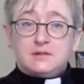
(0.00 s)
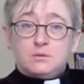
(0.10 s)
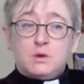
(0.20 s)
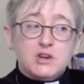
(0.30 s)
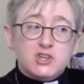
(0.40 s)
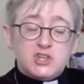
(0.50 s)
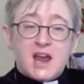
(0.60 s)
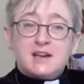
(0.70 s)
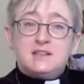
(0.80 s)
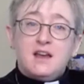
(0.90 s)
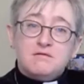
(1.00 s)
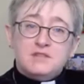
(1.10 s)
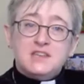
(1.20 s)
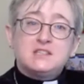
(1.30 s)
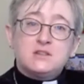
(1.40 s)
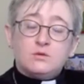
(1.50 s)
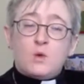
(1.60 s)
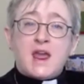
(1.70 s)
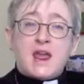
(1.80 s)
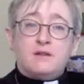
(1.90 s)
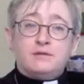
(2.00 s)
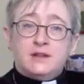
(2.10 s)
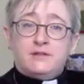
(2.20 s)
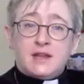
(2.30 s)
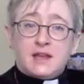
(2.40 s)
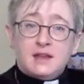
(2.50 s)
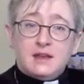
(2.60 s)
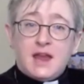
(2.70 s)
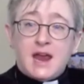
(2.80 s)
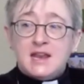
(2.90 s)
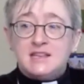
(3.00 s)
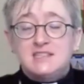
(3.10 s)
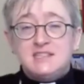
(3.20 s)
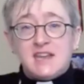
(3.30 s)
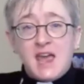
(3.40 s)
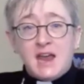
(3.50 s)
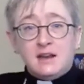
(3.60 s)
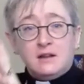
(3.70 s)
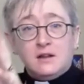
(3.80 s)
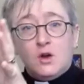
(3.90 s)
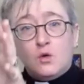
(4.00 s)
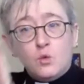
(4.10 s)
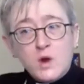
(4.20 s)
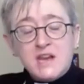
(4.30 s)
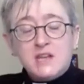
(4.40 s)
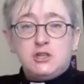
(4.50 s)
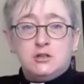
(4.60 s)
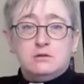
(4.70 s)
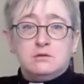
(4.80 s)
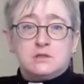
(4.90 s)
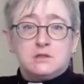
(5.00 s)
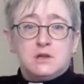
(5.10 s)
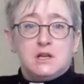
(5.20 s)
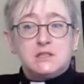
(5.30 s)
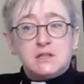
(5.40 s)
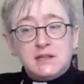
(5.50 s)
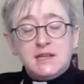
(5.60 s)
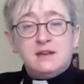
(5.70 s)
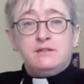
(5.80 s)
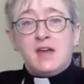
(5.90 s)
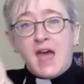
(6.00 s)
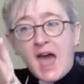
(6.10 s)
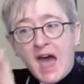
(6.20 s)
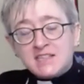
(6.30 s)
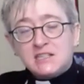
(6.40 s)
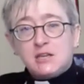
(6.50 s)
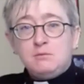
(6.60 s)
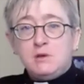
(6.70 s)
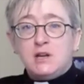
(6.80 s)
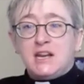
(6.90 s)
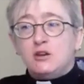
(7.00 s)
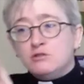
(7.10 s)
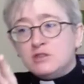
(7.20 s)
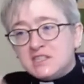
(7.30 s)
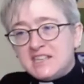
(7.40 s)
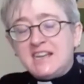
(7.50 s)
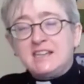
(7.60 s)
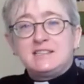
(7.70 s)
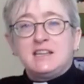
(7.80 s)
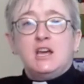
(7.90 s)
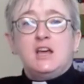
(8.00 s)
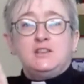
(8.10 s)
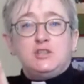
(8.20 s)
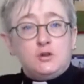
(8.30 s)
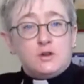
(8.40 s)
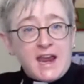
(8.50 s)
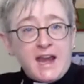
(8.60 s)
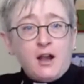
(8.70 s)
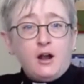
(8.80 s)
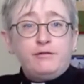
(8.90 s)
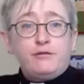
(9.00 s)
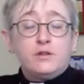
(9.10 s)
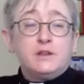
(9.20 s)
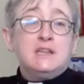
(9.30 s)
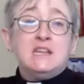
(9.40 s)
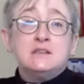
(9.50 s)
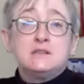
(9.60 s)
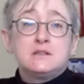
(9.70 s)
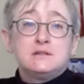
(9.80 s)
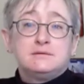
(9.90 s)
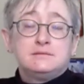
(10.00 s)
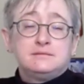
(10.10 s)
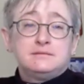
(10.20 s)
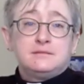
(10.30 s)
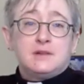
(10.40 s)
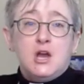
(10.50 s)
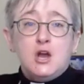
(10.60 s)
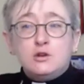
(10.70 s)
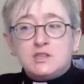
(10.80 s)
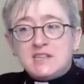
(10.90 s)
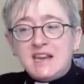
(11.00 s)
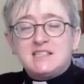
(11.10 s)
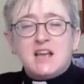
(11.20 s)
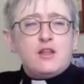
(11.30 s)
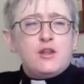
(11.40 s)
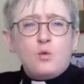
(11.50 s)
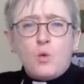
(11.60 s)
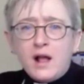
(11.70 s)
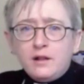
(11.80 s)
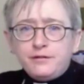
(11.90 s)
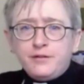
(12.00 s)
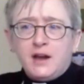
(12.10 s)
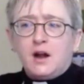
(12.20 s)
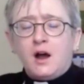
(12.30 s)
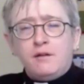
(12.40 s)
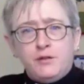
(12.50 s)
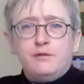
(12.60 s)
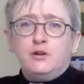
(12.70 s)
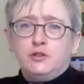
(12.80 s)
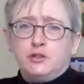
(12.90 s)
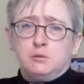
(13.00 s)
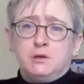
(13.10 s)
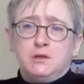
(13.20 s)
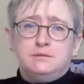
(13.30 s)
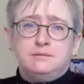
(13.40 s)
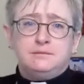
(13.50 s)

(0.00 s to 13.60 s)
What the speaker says: We reject this way of living. And instead, we choose to live as a community who seeks to care for the least, who seeks the welfare of the vulnerable.